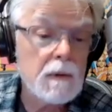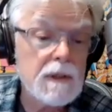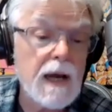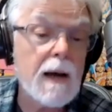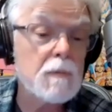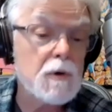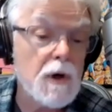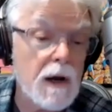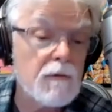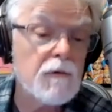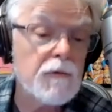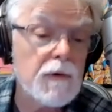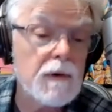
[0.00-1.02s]
time
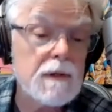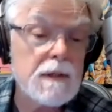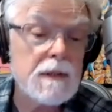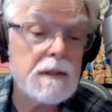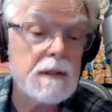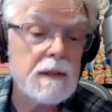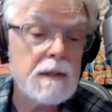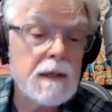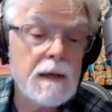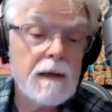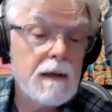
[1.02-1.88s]
travel, for instance.